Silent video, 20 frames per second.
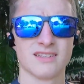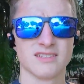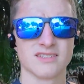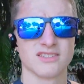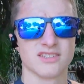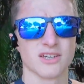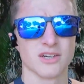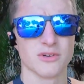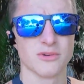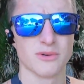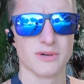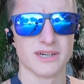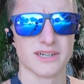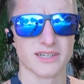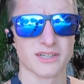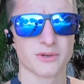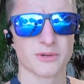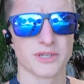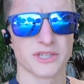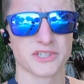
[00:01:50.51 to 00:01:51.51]

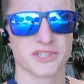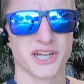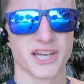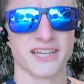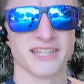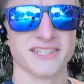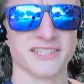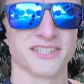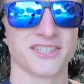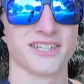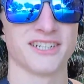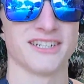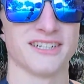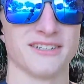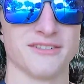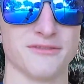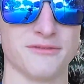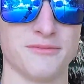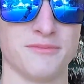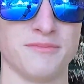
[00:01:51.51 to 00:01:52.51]
So quick change.
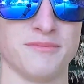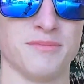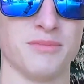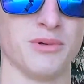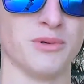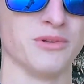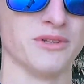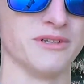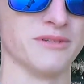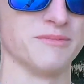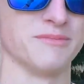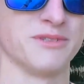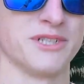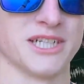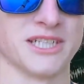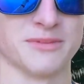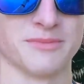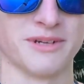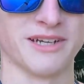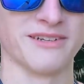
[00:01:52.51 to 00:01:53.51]
I've bought the
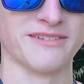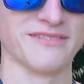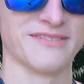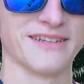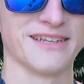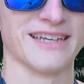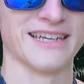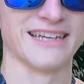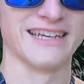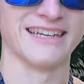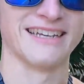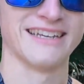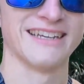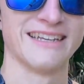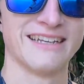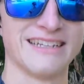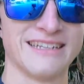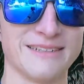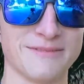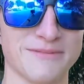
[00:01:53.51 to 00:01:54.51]
chest mount.
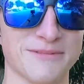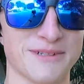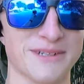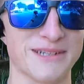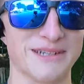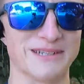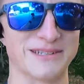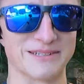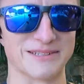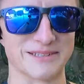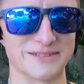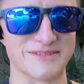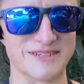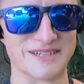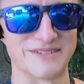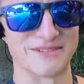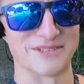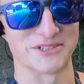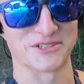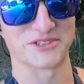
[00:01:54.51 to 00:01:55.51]
Really looks a
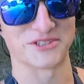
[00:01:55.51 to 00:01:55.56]
bit of a